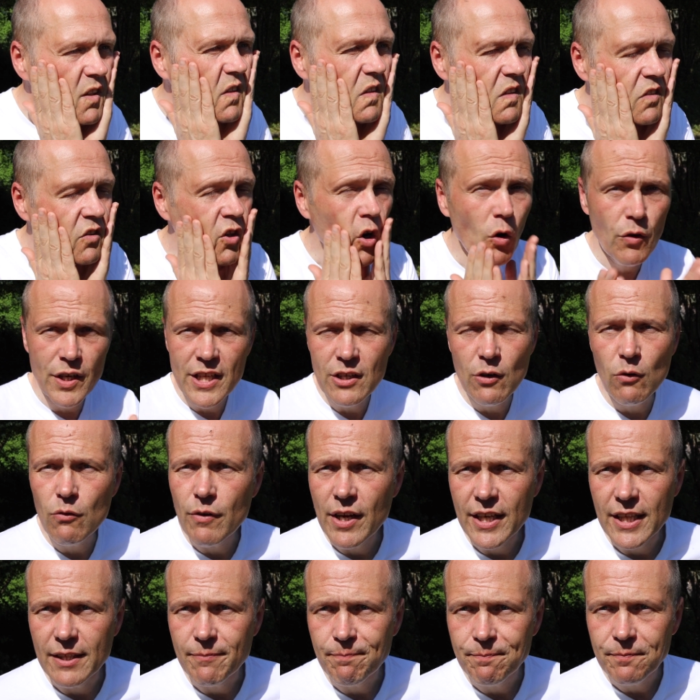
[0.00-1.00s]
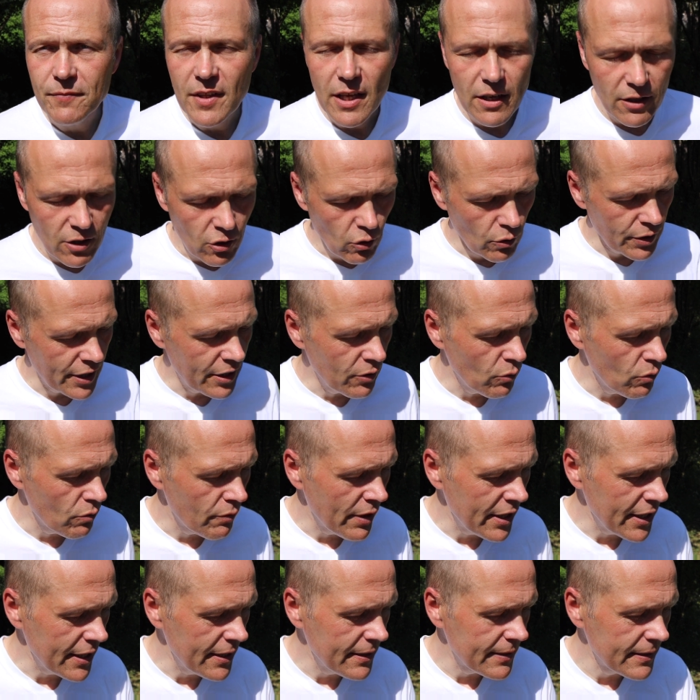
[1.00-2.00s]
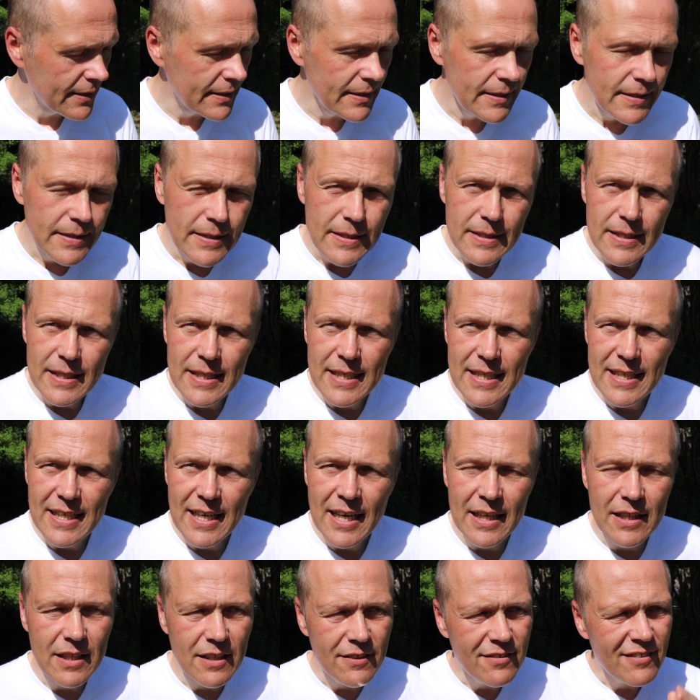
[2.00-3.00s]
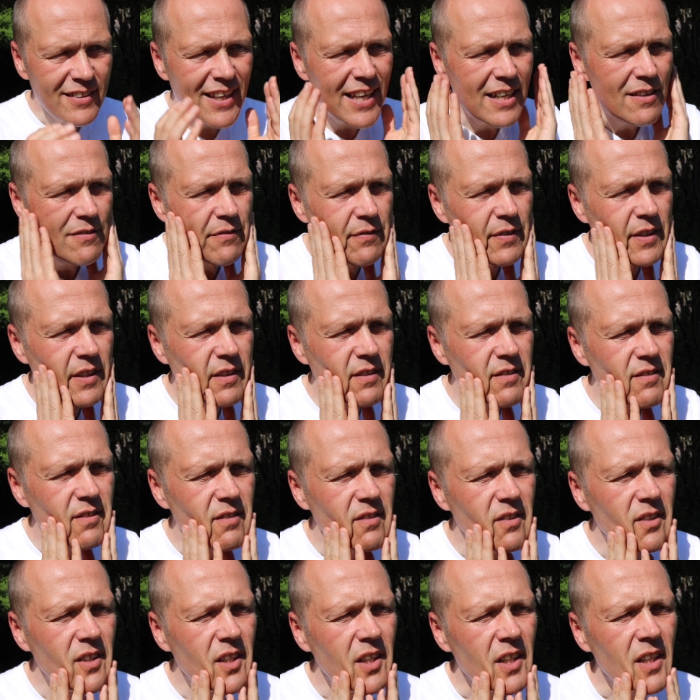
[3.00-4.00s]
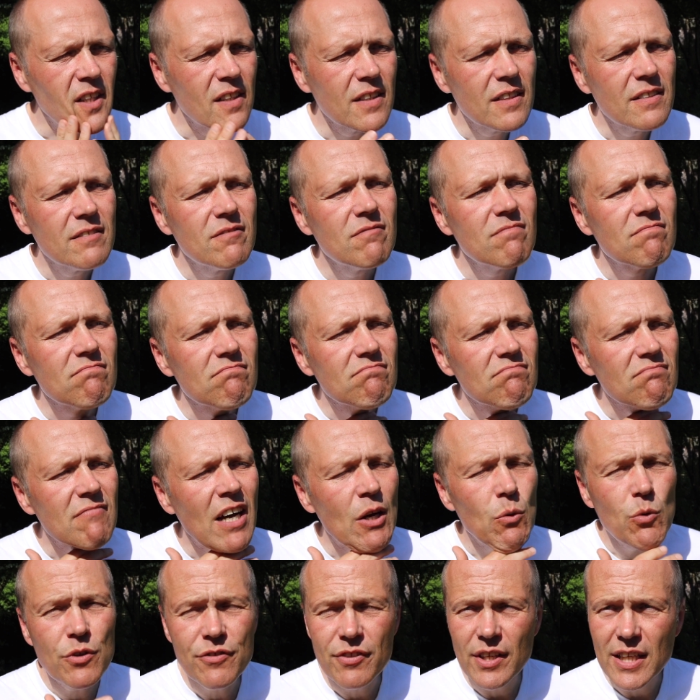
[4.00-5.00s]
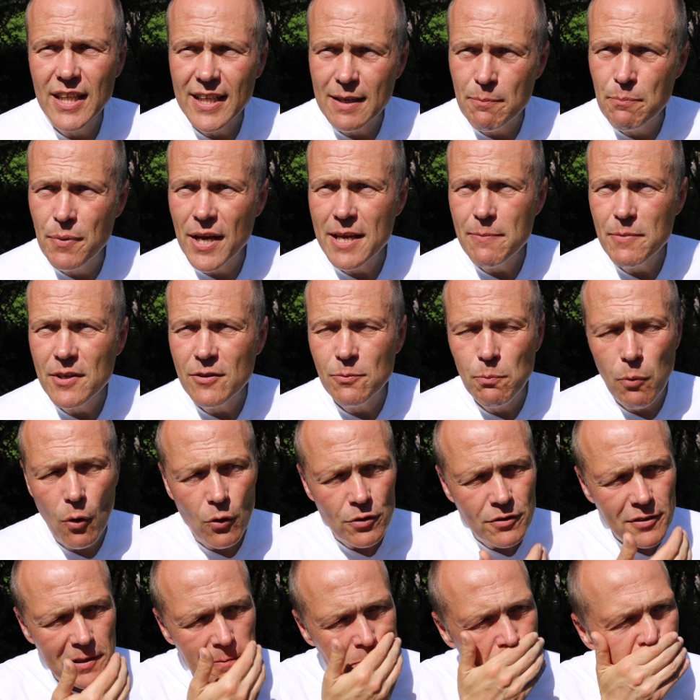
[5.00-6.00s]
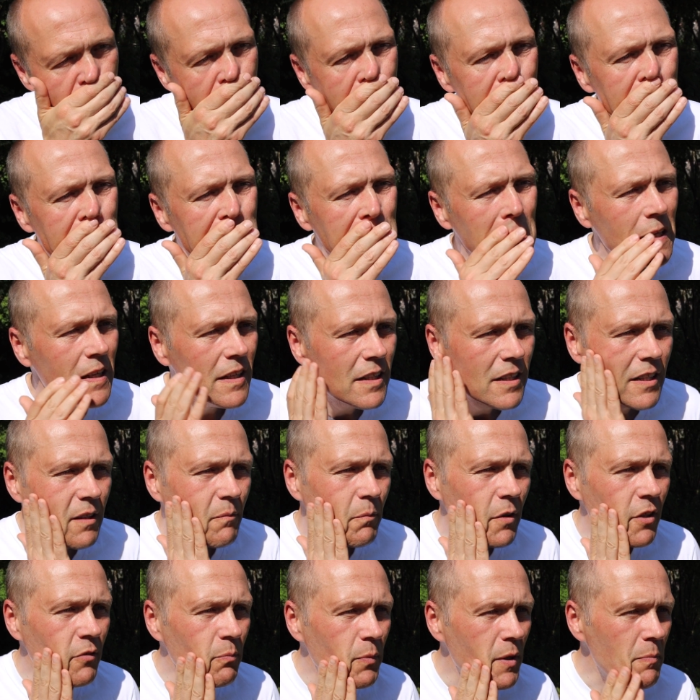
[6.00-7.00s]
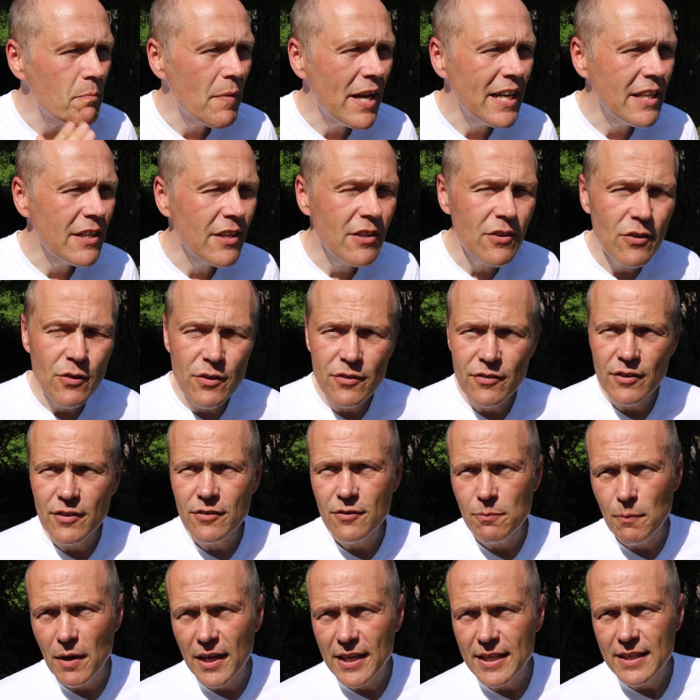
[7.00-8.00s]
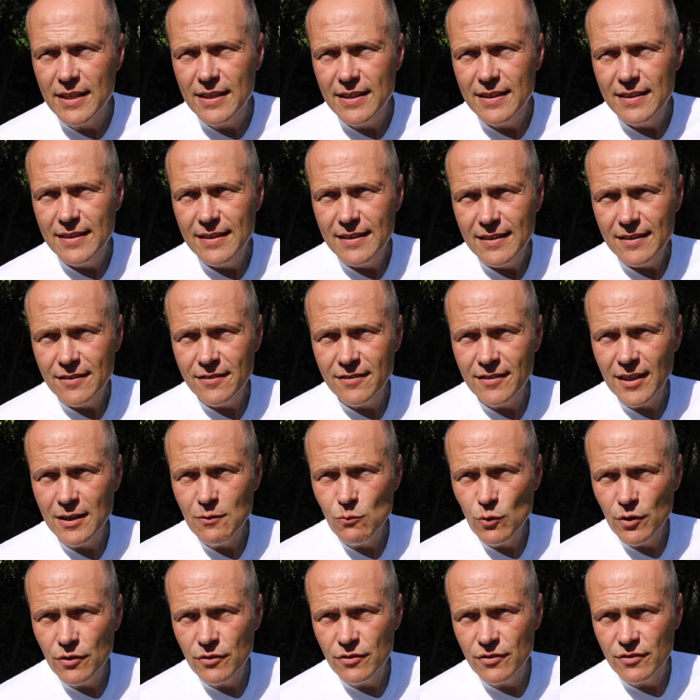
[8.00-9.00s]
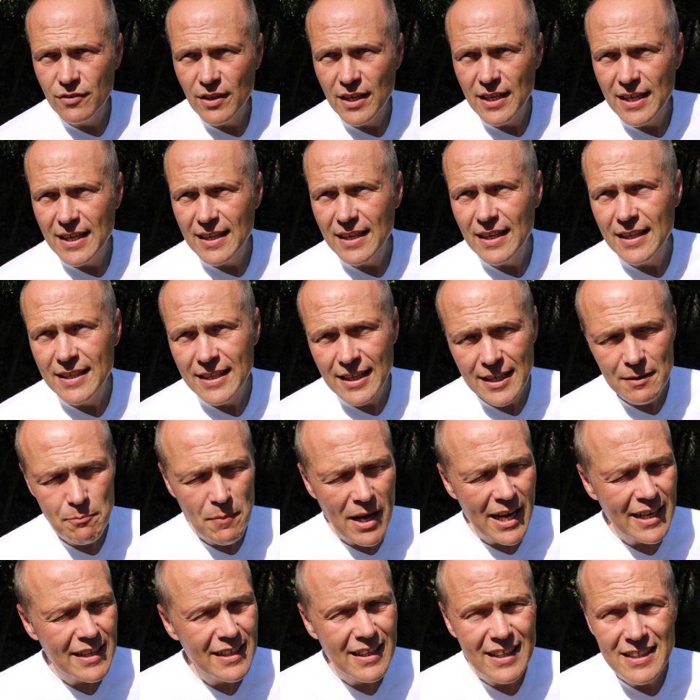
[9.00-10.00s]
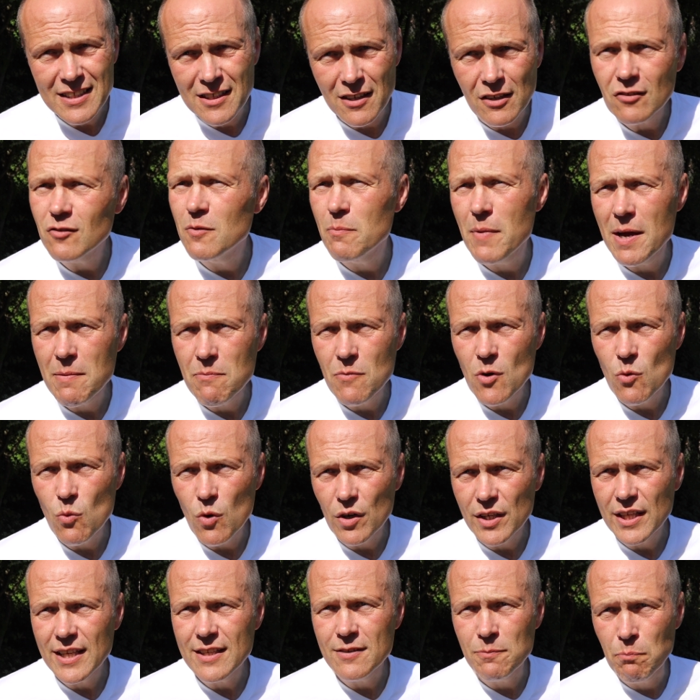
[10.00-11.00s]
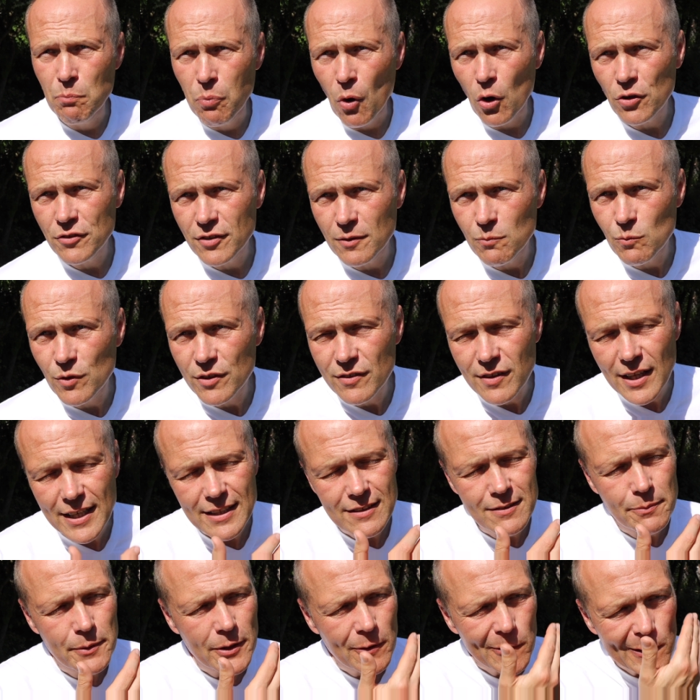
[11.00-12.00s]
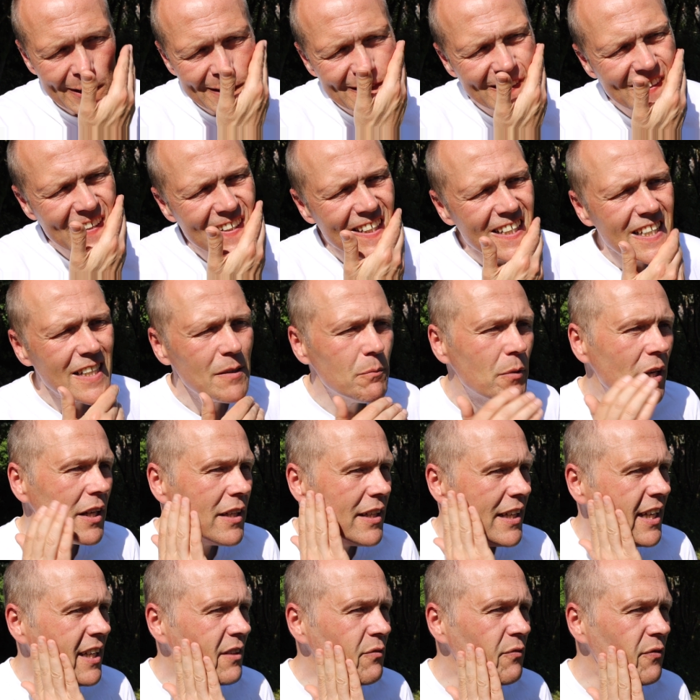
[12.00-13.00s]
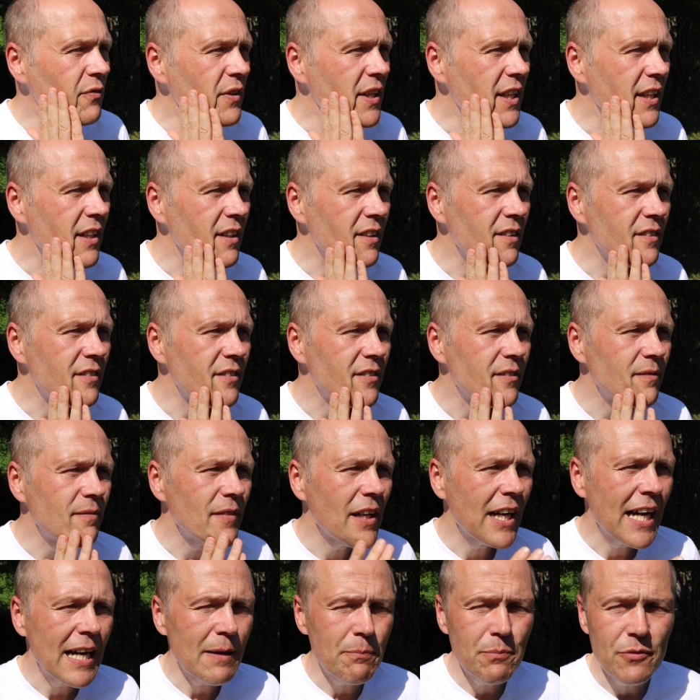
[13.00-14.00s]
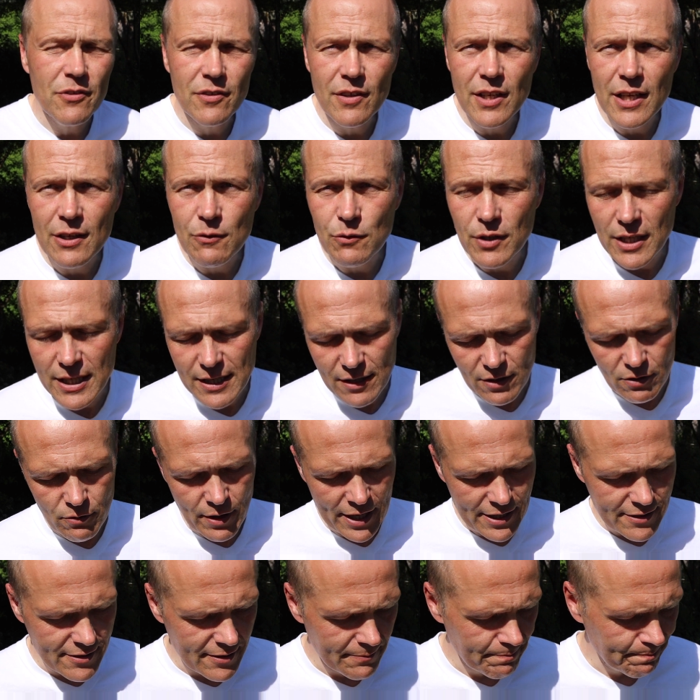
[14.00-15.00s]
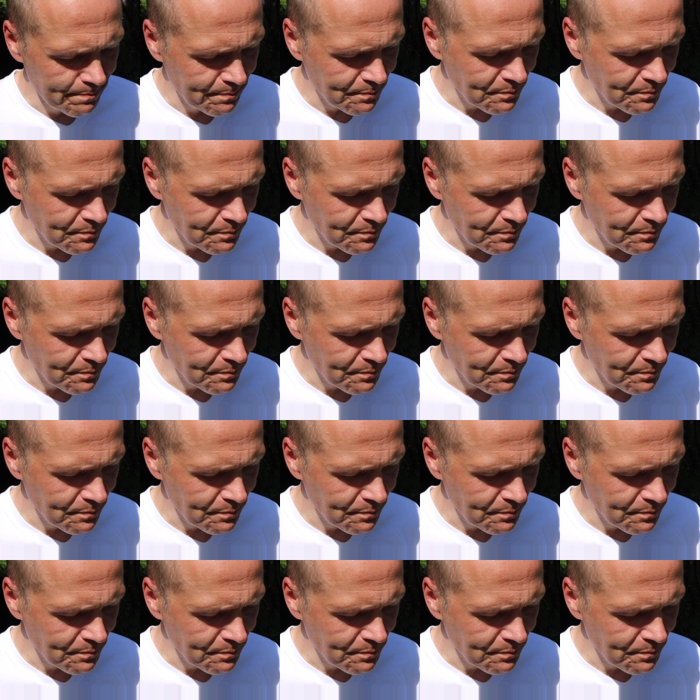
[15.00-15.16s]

it's gone in already. Gone in already. Uh, and the skin feels, oh, I would say like a baby's bottom, but it's been many a year since my son was uh, a young man, and I can't remember what his bottom was like, to be honest. But it feels absolutely great.